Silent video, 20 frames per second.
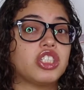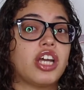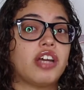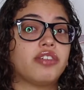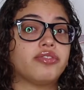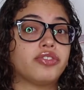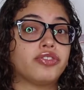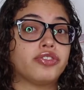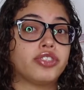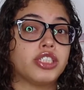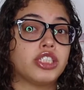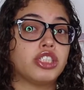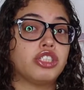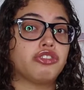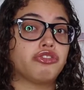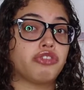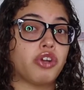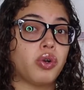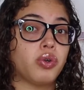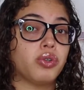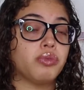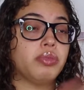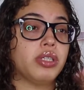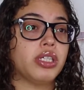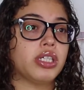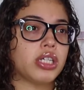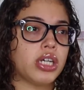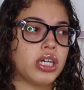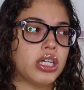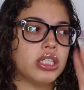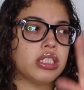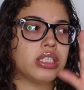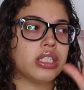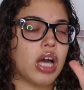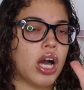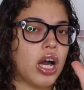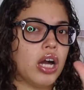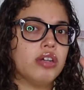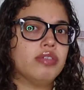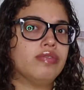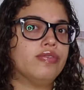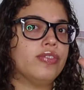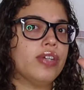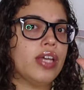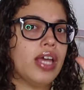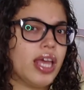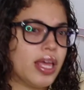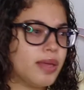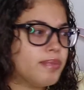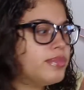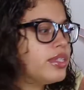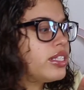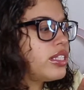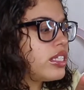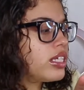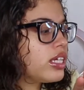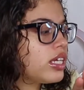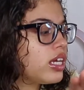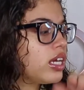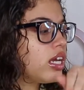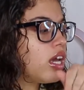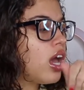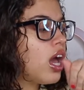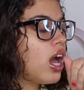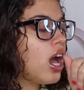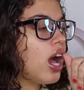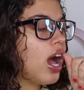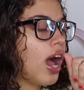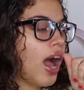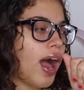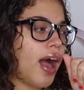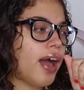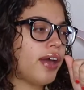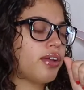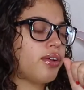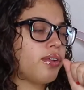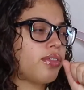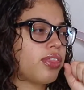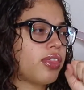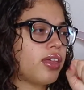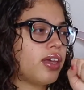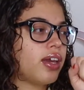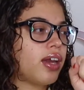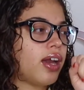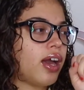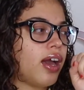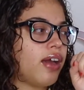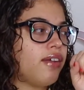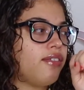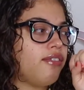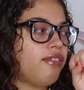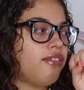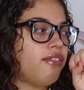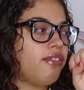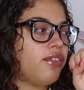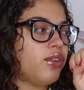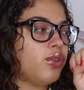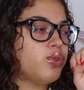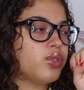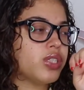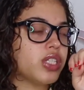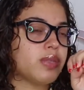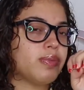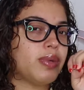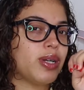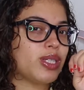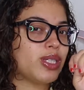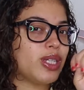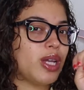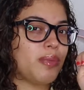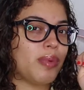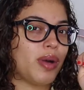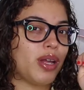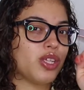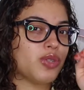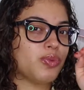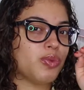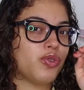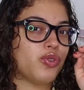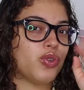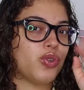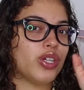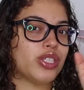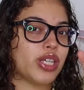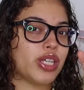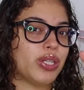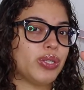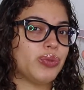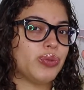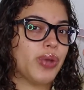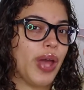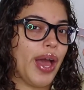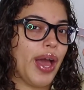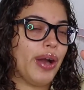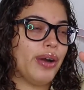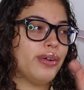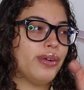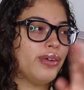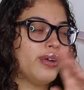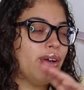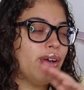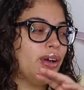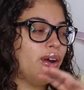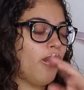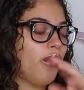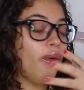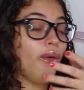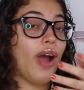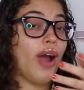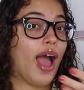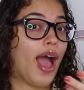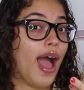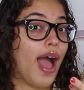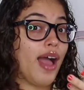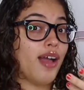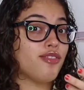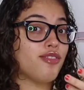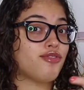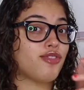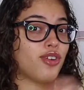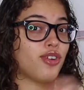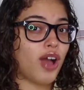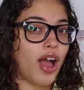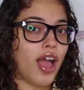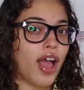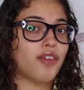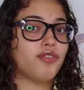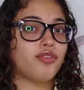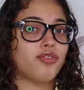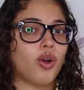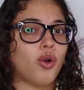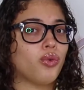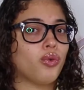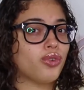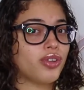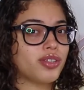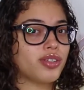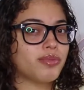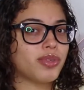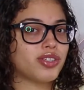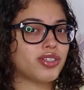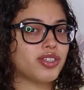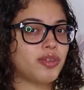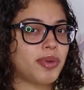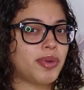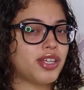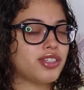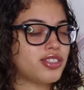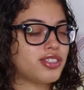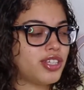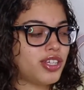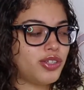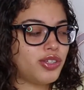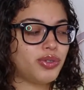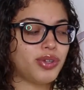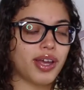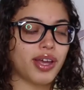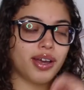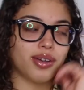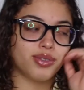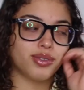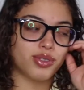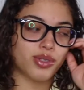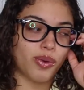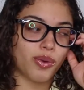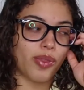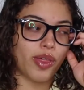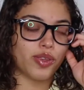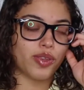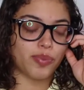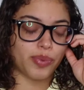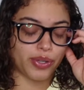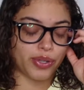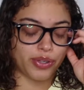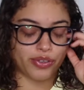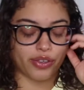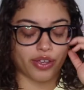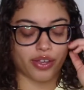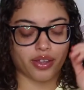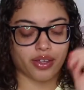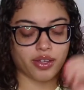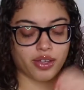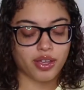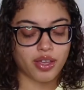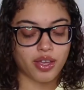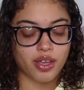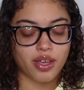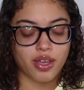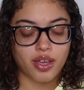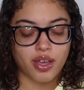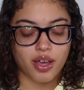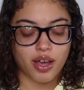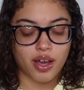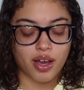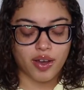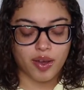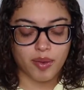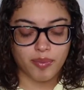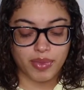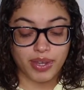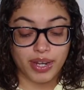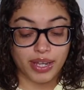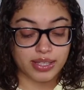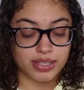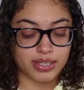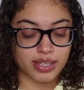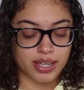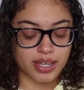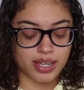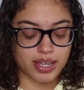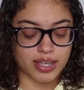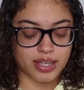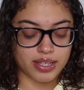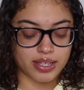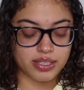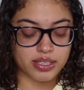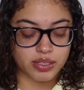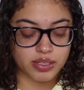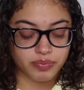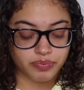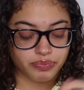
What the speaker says: has really grown because of Ipsy. I don't think I've used as much nail polish before as I do now, or I own as much nail polish as I do now, so that's pretty exciting. The next thing is